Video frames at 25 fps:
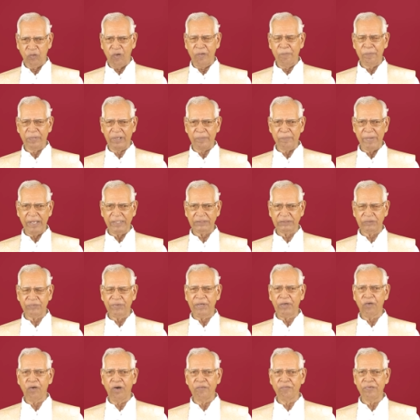compromise
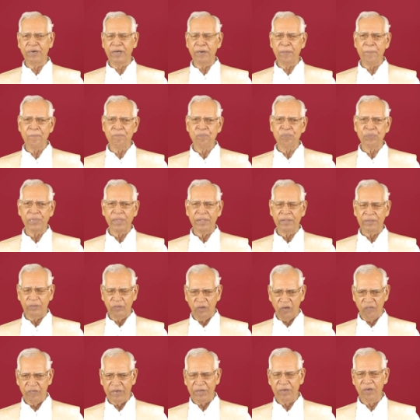very often,
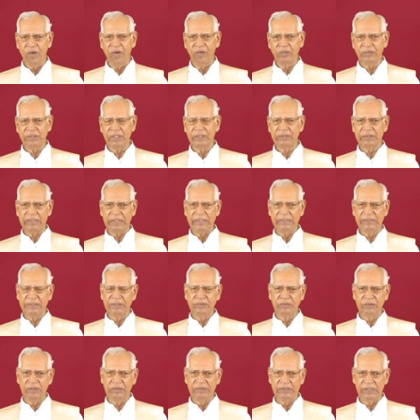though we know the
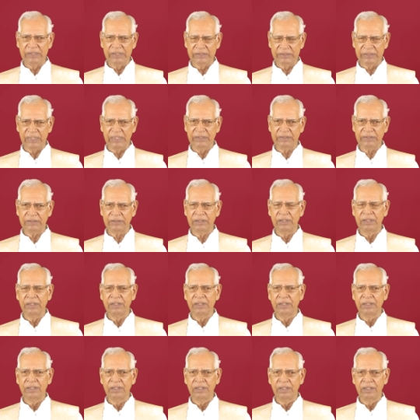teachings of Jesus.
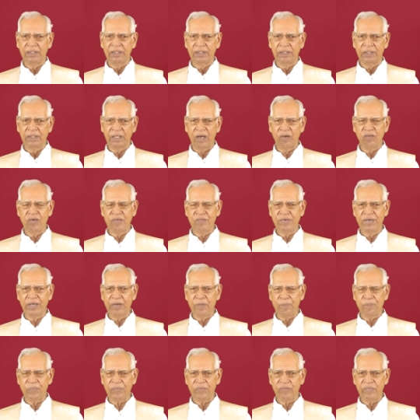
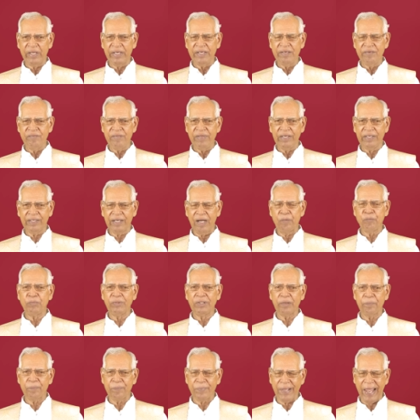However, when we come
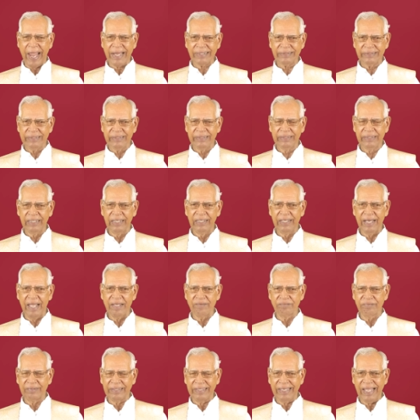to practical
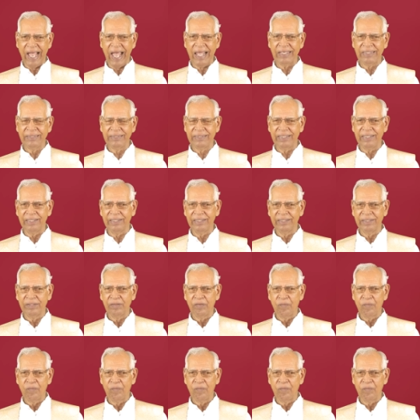life, reality,